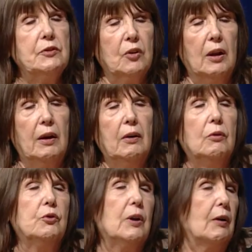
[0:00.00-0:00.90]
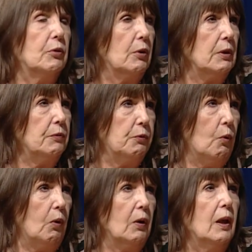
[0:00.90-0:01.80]
son, who's now
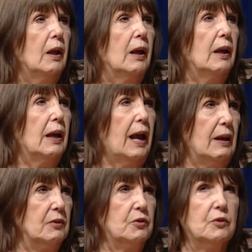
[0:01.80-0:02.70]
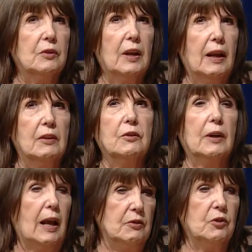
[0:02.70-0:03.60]
34, has
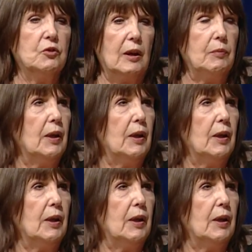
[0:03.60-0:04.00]
the same